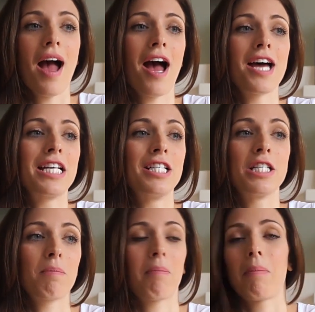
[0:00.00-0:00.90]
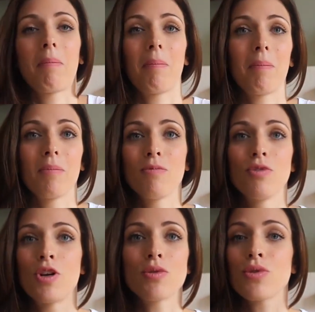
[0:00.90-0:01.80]
and
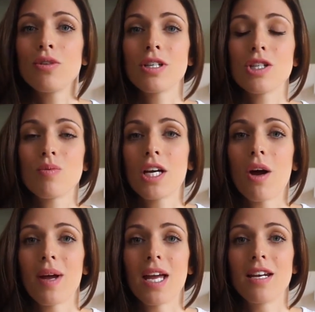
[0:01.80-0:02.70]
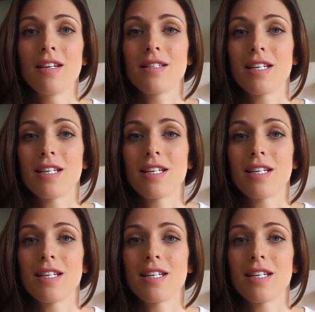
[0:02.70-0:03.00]
no sooner did we go in,